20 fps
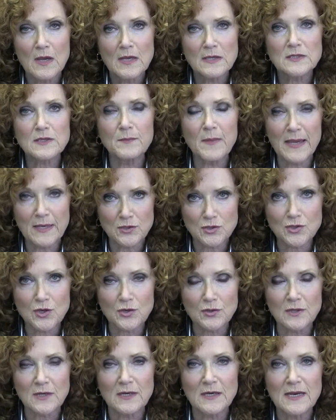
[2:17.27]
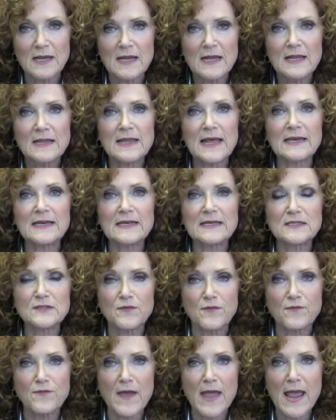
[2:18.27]
to make certain that it is
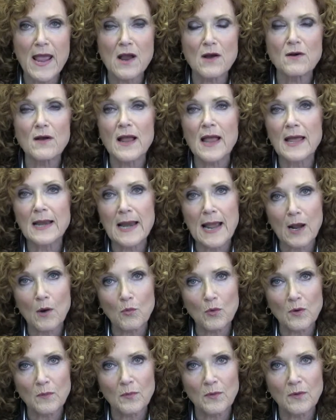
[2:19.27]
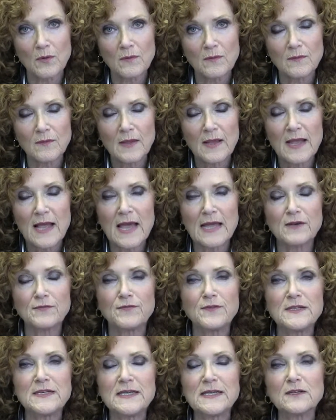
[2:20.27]
fair and equitable. And if
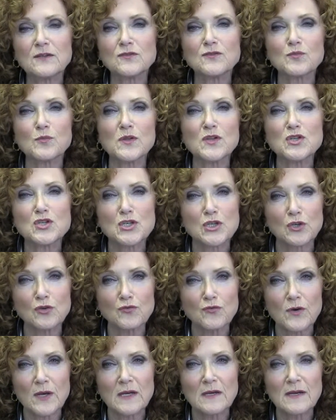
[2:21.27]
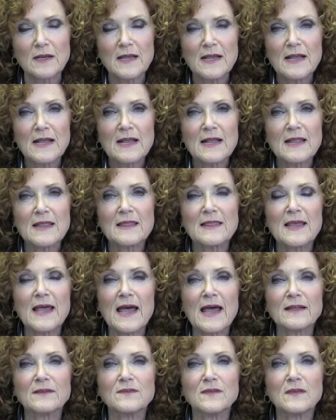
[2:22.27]
it deals with children,
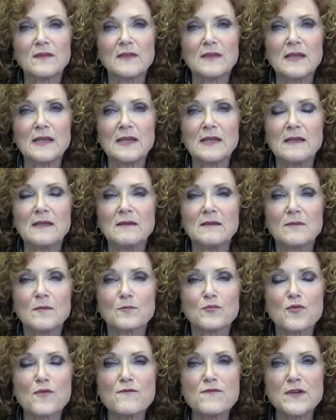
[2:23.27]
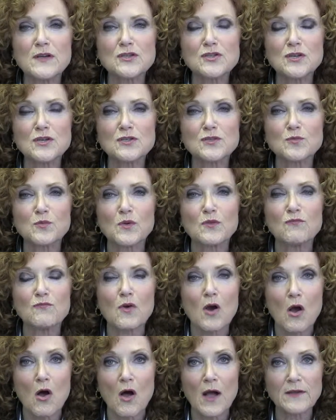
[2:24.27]
that the provisions with
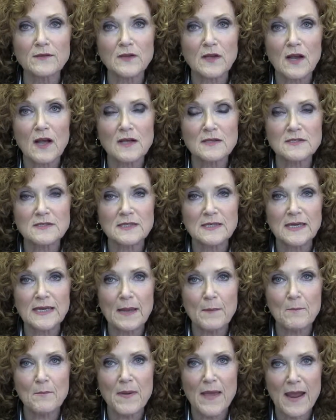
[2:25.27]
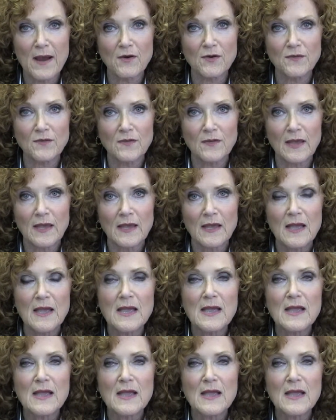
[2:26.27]
regard to custody and parenting